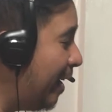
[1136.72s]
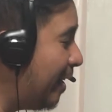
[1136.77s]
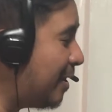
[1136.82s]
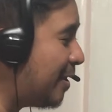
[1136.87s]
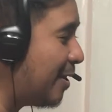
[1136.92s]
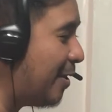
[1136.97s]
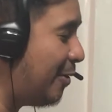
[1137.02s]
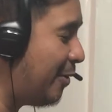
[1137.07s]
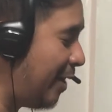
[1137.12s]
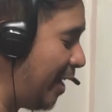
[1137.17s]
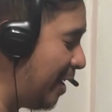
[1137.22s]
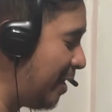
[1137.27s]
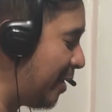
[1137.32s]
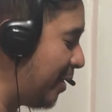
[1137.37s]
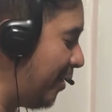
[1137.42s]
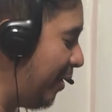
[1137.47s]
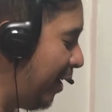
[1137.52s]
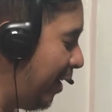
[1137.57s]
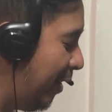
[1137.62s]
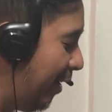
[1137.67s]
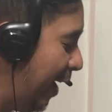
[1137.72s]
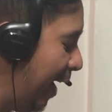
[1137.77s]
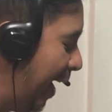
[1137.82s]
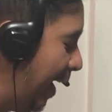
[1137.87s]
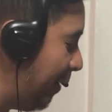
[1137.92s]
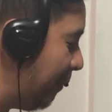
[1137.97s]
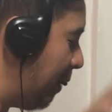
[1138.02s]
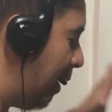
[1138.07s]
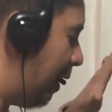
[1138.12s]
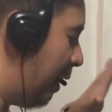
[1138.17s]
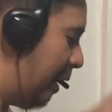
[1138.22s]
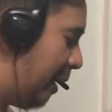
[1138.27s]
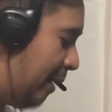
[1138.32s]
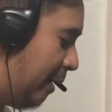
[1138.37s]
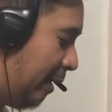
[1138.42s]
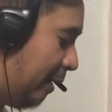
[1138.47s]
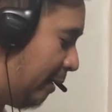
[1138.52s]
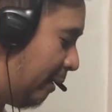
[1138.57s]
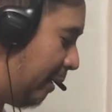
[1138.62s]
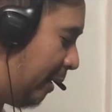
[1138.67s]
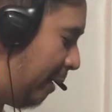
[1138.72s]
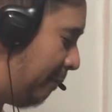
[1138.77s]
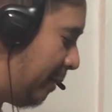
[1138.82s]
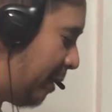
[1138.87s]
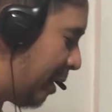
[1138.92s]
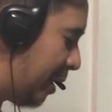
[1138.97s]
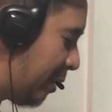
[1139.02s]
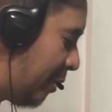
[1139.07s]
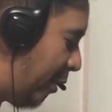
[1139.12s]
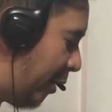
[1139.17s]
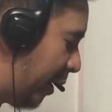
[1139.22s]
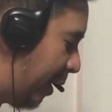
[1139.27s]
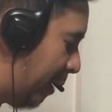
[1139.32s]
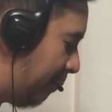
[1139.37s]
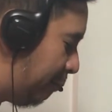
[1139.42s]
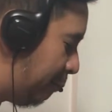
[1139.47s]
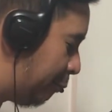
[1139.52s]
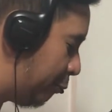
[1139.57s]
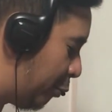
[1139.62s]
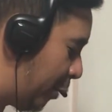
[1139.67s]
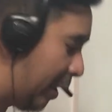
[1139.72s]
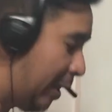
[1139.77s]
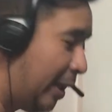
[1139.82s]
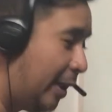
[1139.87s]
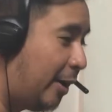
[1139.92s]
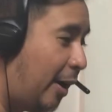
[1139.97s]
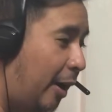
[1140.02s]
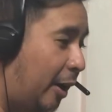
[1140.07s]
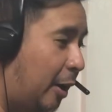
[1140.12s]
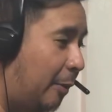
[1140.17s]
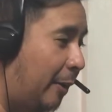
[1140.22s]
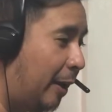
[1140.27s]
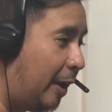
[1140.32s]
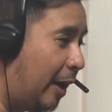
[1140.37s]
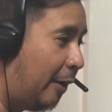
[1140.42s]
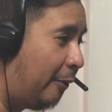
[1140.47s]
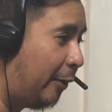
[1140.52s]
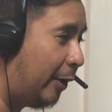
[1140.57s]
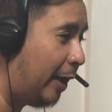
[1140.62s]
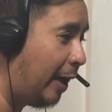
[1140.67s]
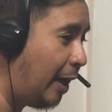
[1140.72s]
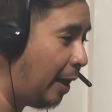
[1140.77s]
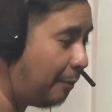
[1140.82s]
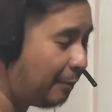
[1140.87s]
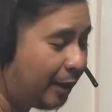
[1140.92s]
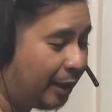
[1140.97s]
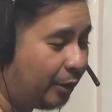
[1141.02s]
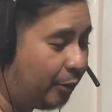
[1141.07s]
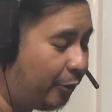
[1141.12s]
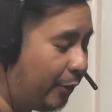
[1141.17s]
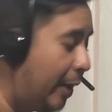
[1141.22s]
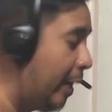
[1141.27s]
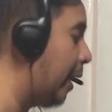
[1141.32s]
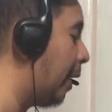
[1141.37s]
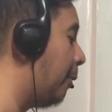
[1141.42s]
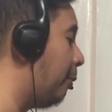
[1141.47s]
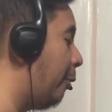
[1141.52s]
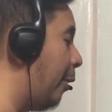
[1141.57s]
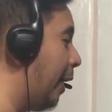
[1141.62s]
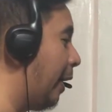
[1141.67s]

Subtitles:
that is so nice to hear. And let me just go ahead and quickly document everything. I'm going to recap